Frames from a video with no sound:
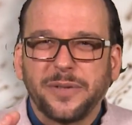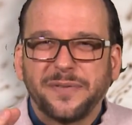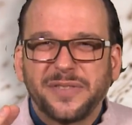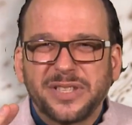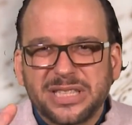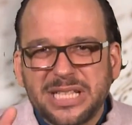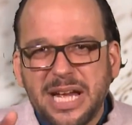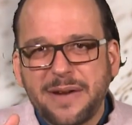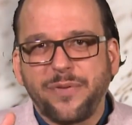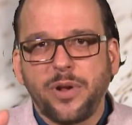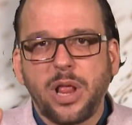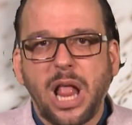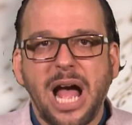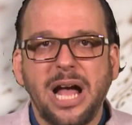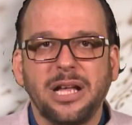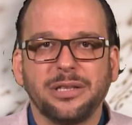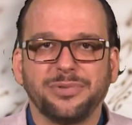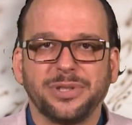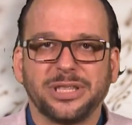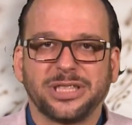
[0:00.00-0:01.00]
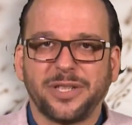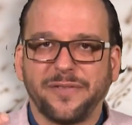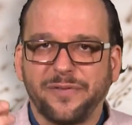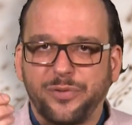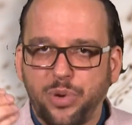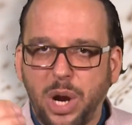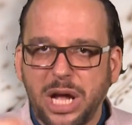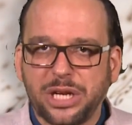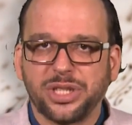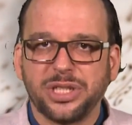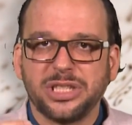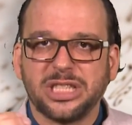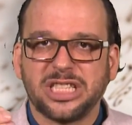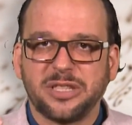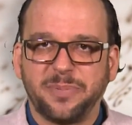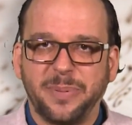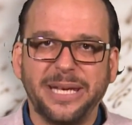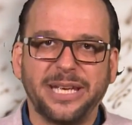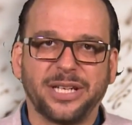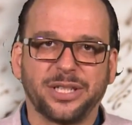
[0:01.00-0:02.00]
of several hundreds of Russian
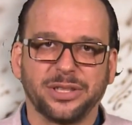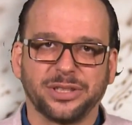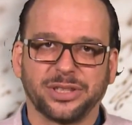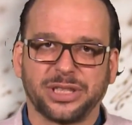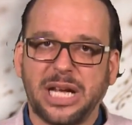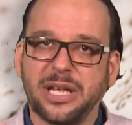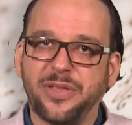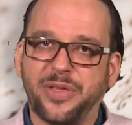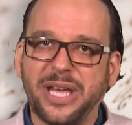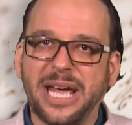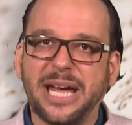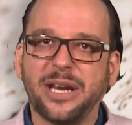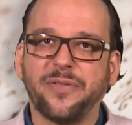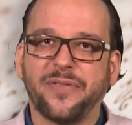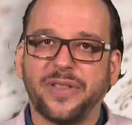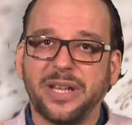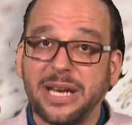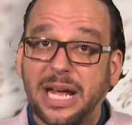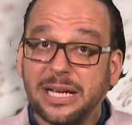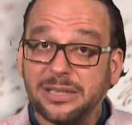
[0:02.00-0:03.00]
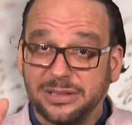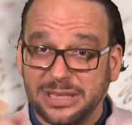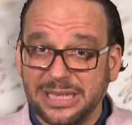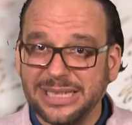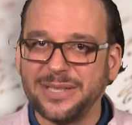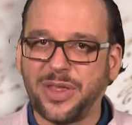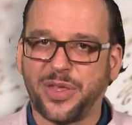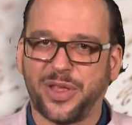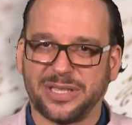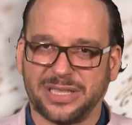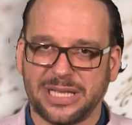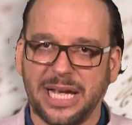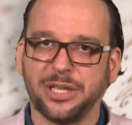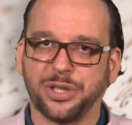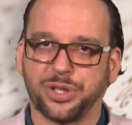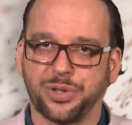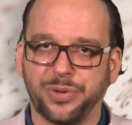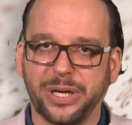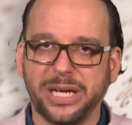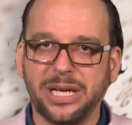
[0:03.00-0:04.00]
speakers at the end of the 19th
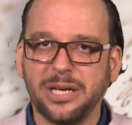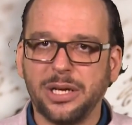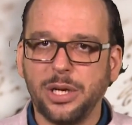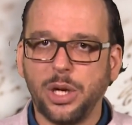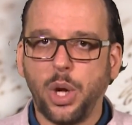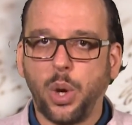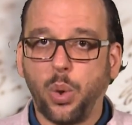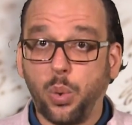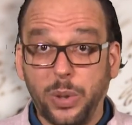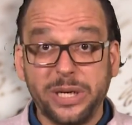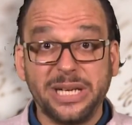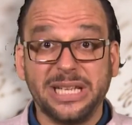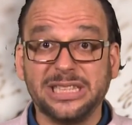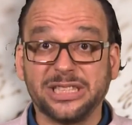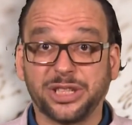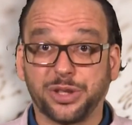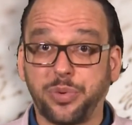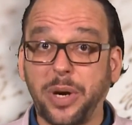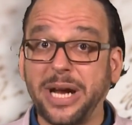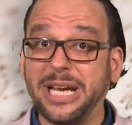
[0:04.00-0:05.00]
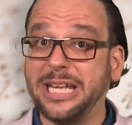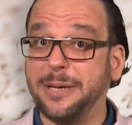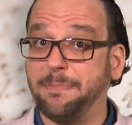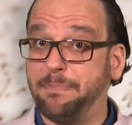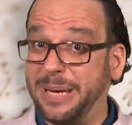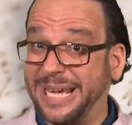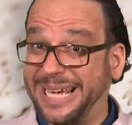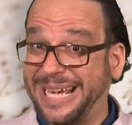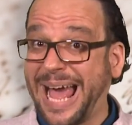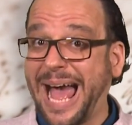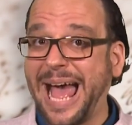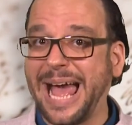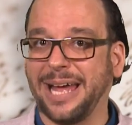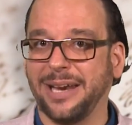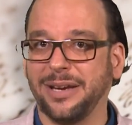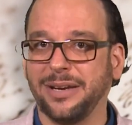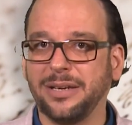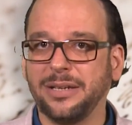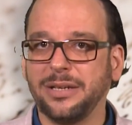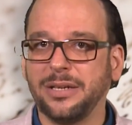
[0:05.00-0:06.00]
century, when Israeli
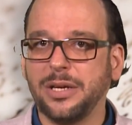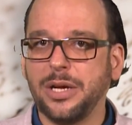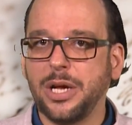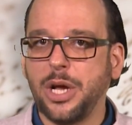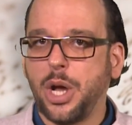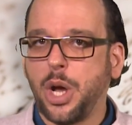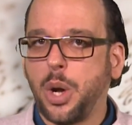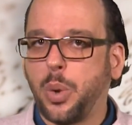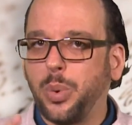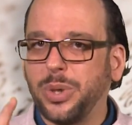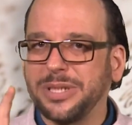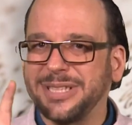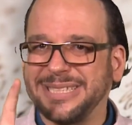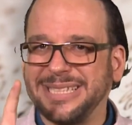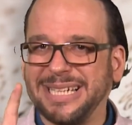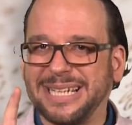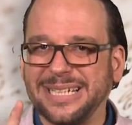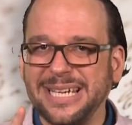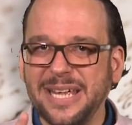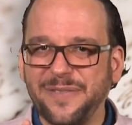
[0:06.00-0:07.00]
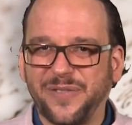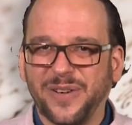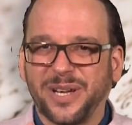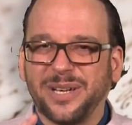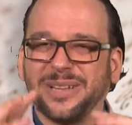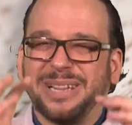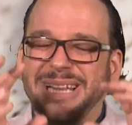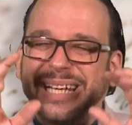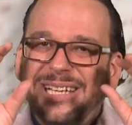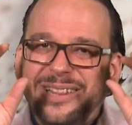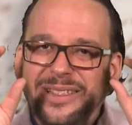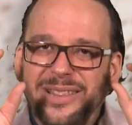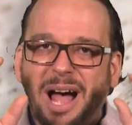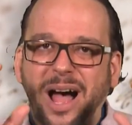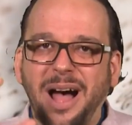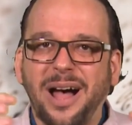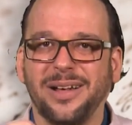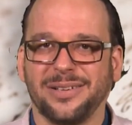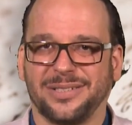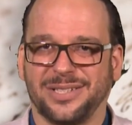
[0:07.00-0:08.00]
began, was significantly
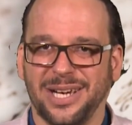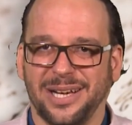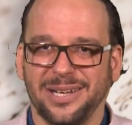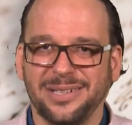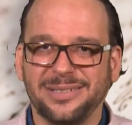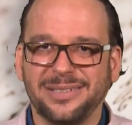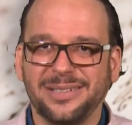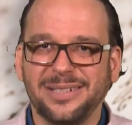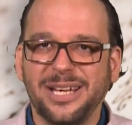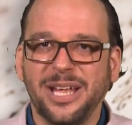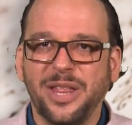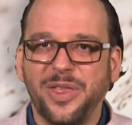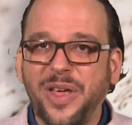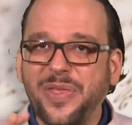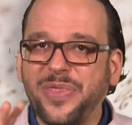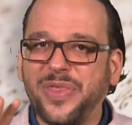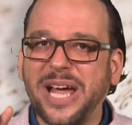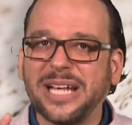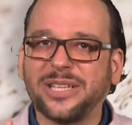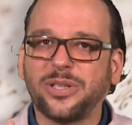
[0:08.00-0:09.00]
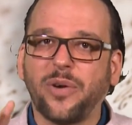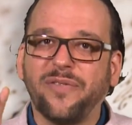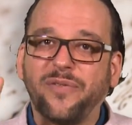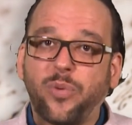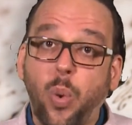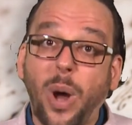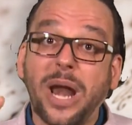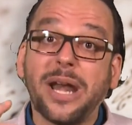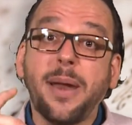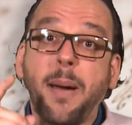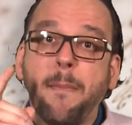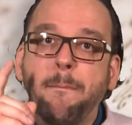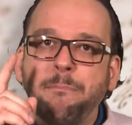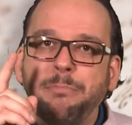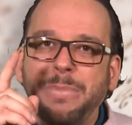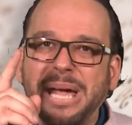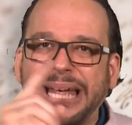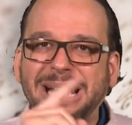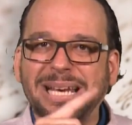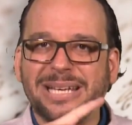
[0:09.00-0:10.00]
larger than that of 1
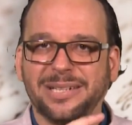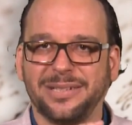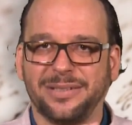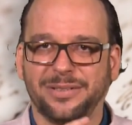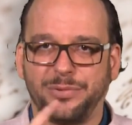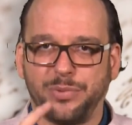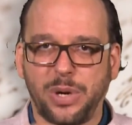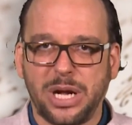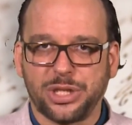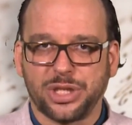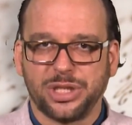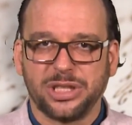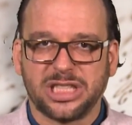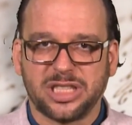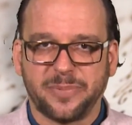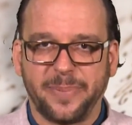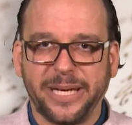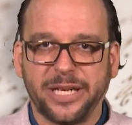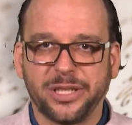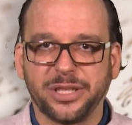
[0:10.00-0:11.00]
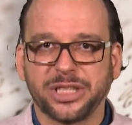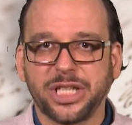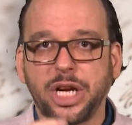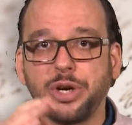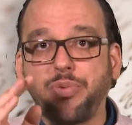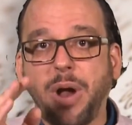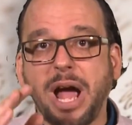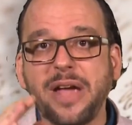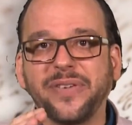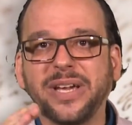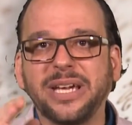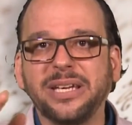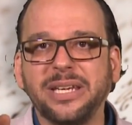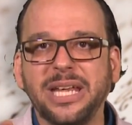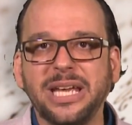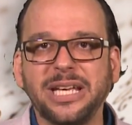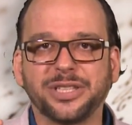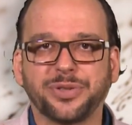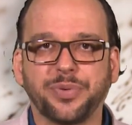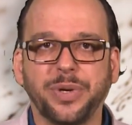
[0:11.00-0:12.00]
million Russian speakers arriving in
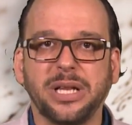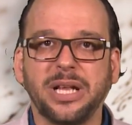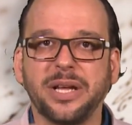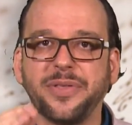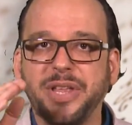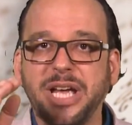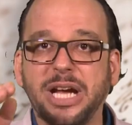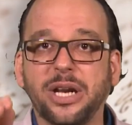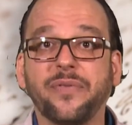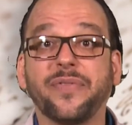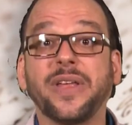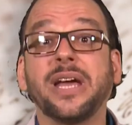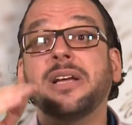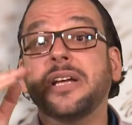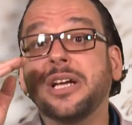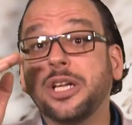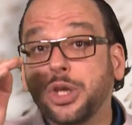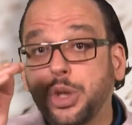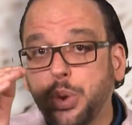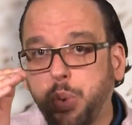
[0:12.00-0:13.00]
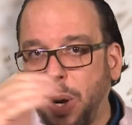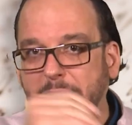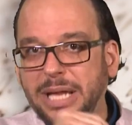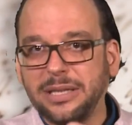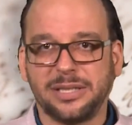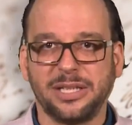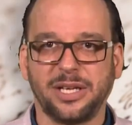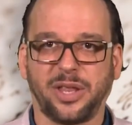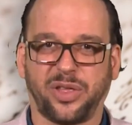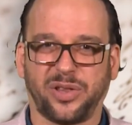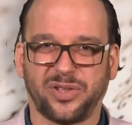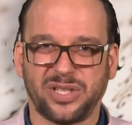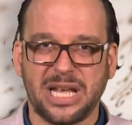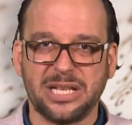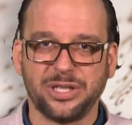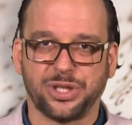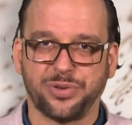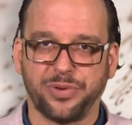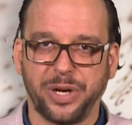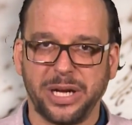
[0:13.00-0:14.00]
Israel at the end of the 20th
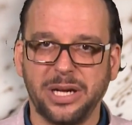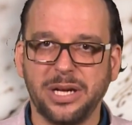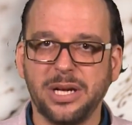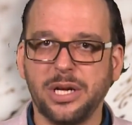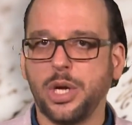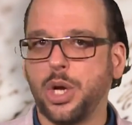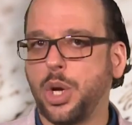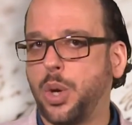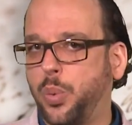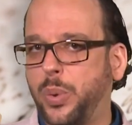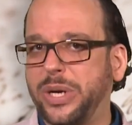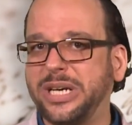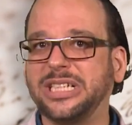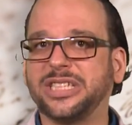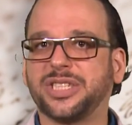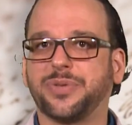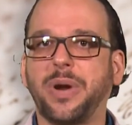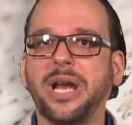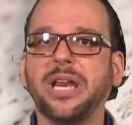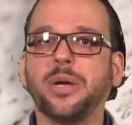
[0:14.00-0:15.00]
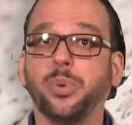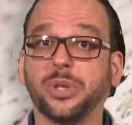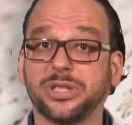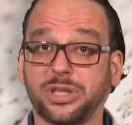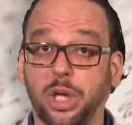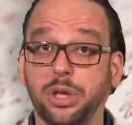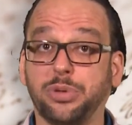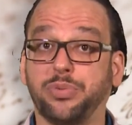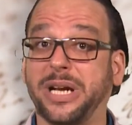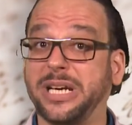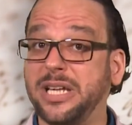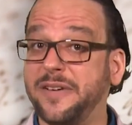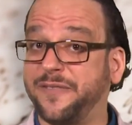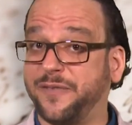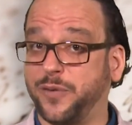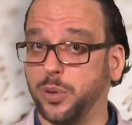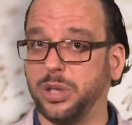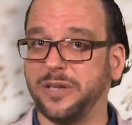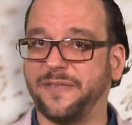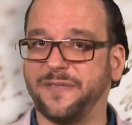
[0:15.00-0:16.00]
century, when Israeli was already
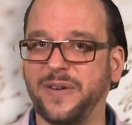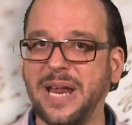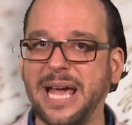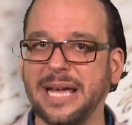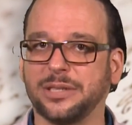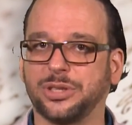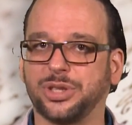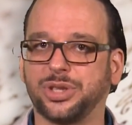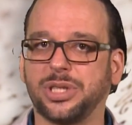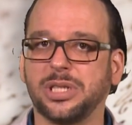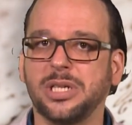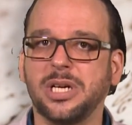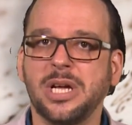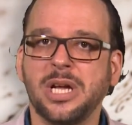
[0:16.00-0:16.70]
fully fledged.